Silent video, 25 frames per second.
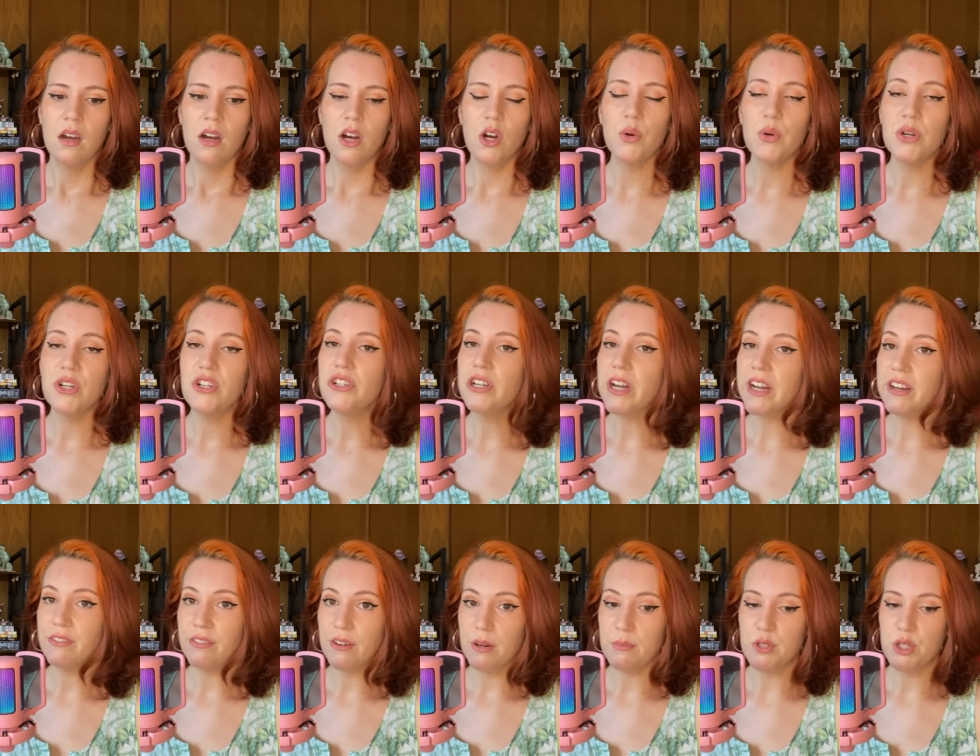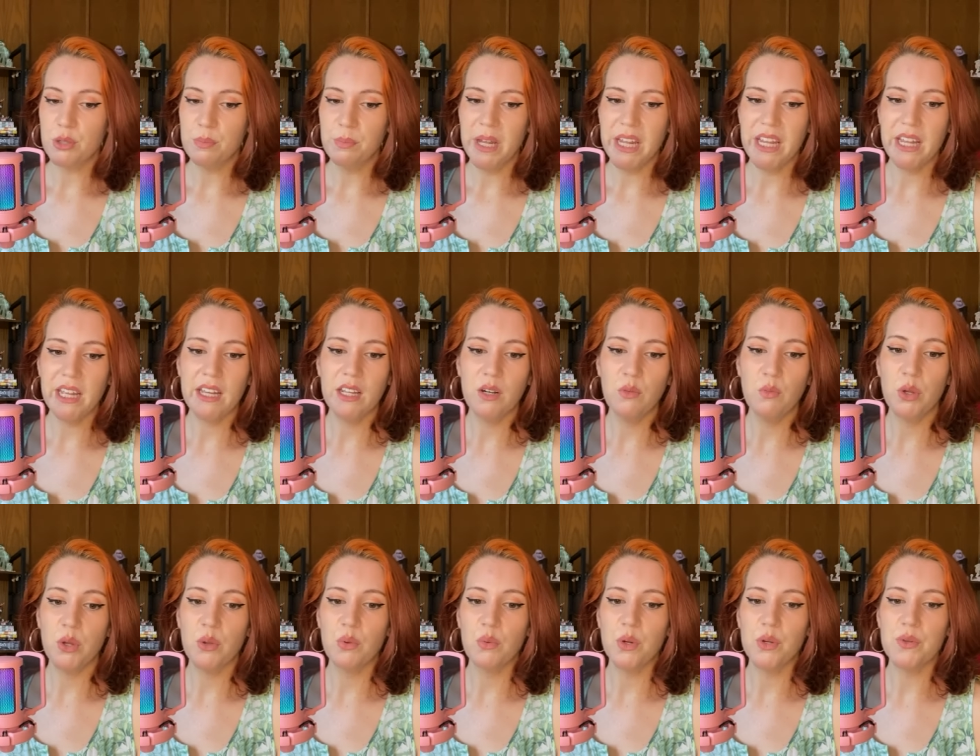originate from Japan
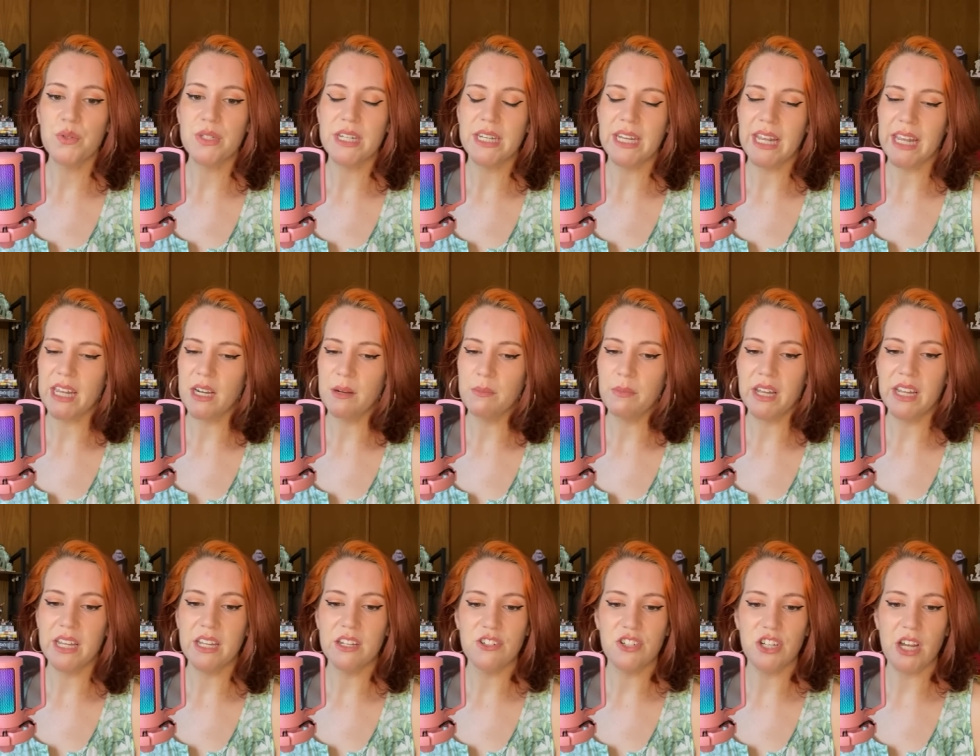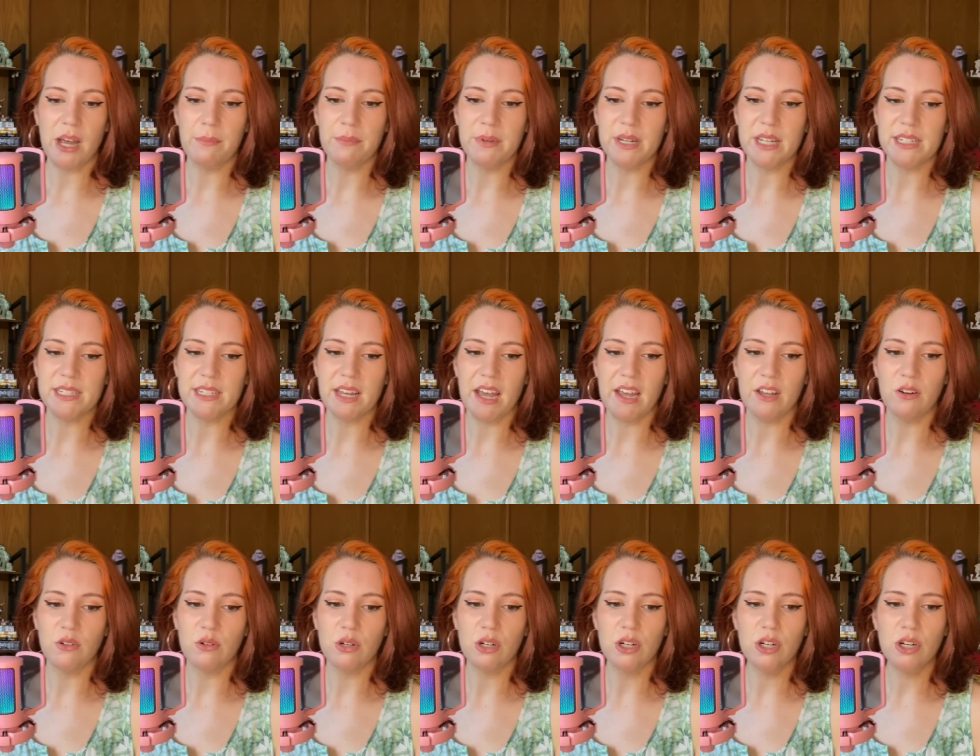with roots in anime and Japanese
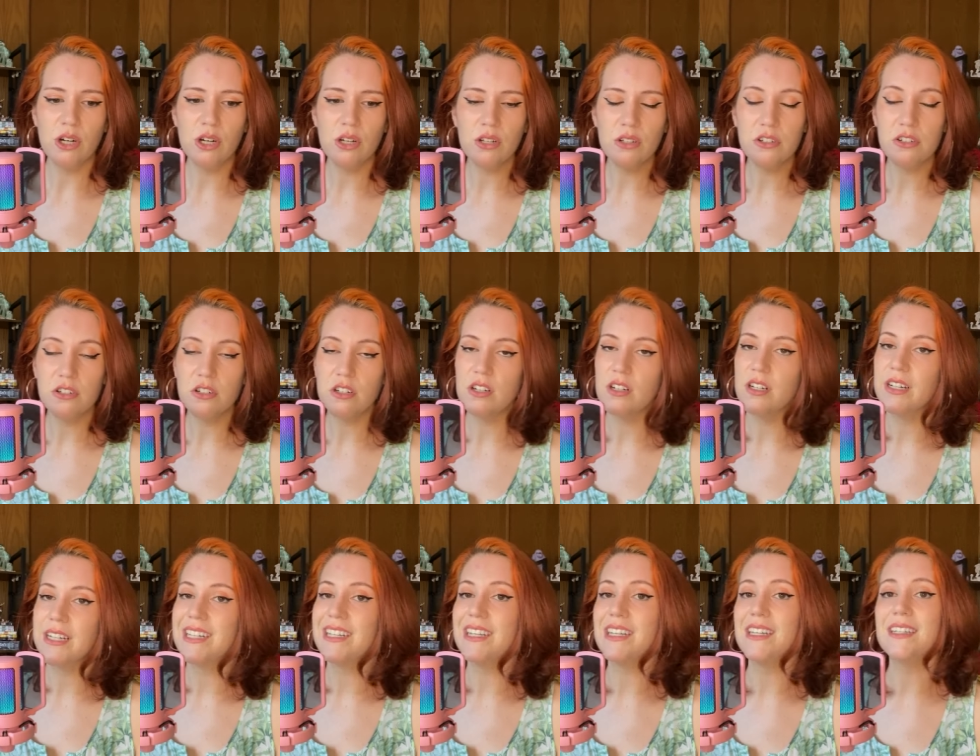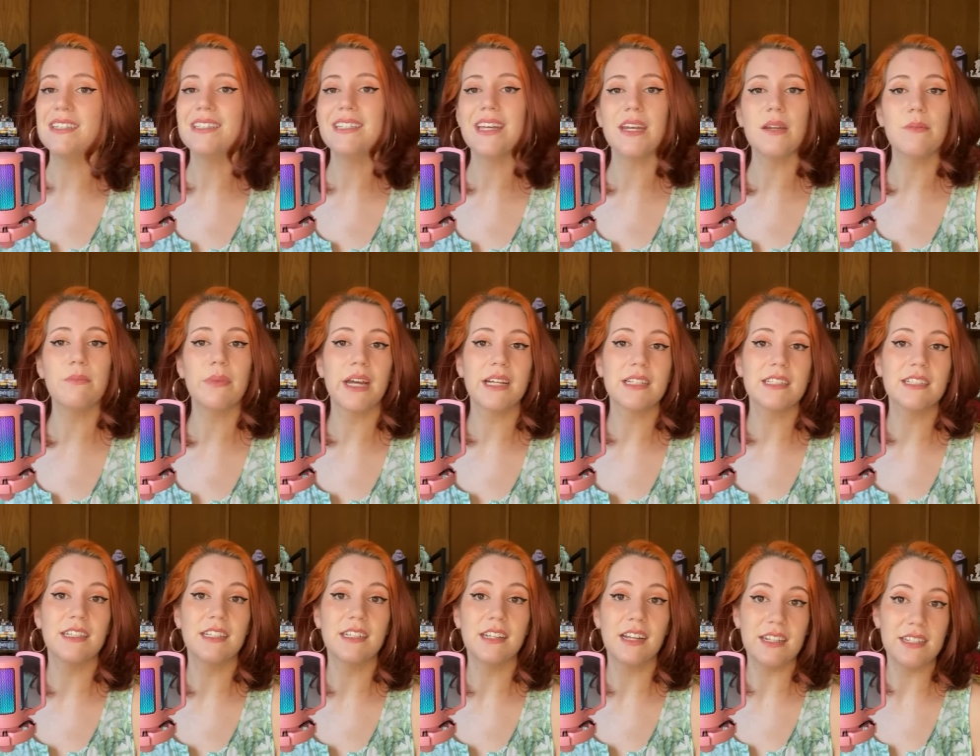idol culture, again, dating back
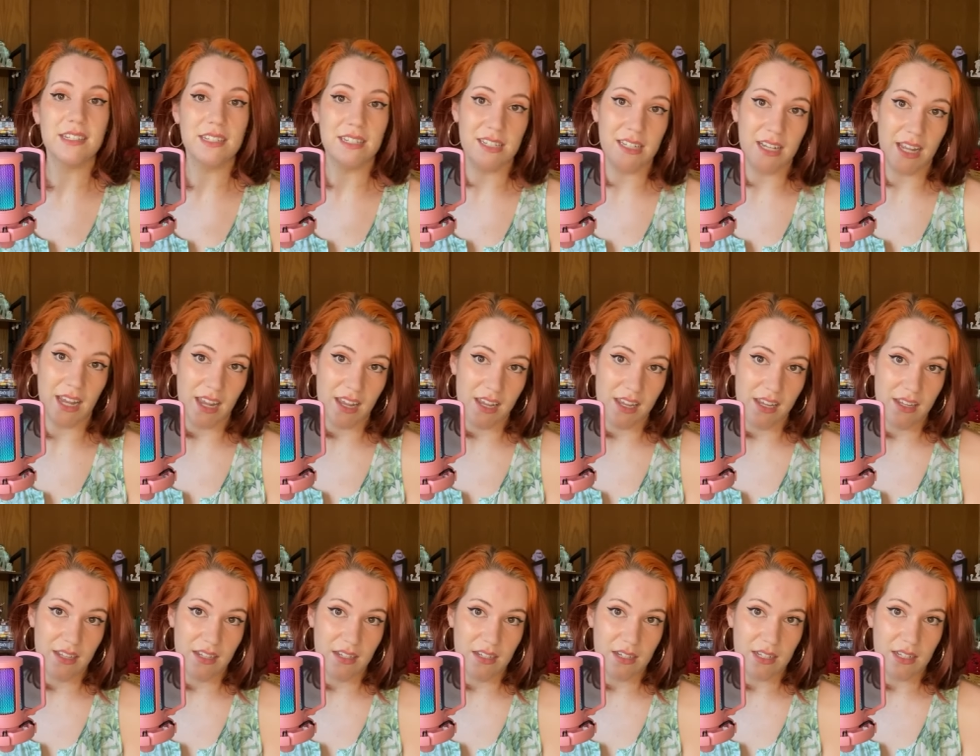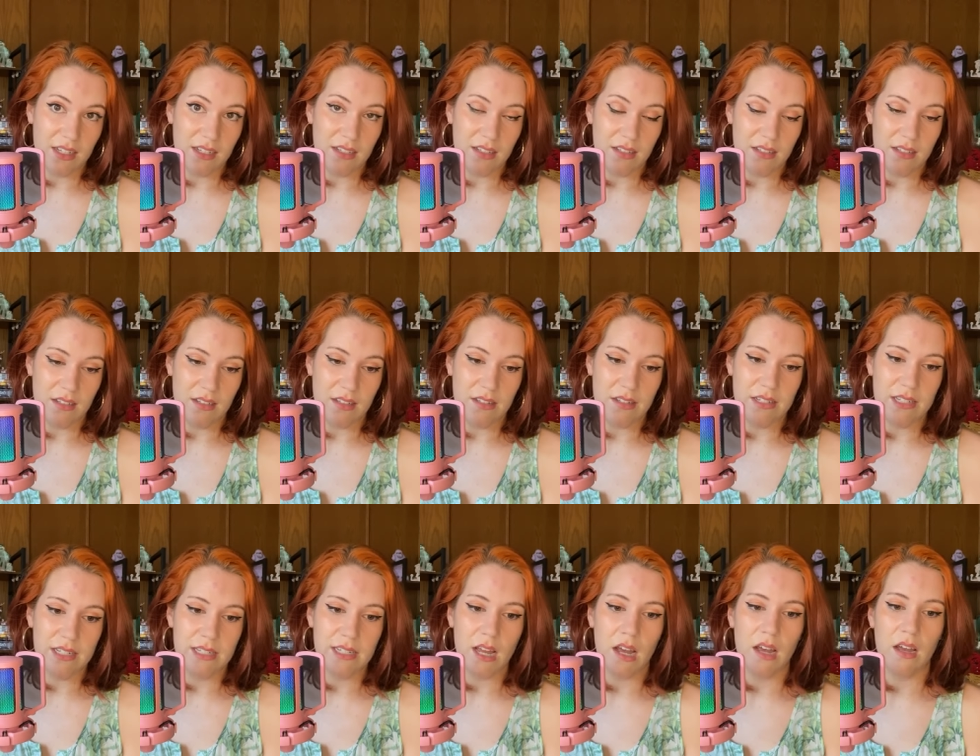to the nineteen
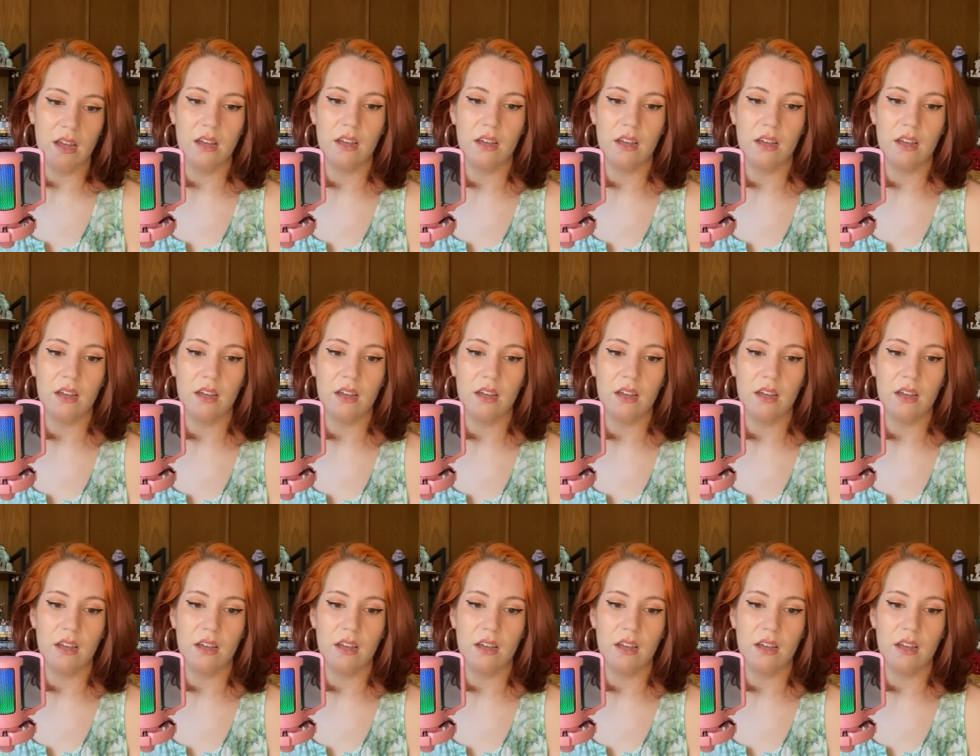eighties,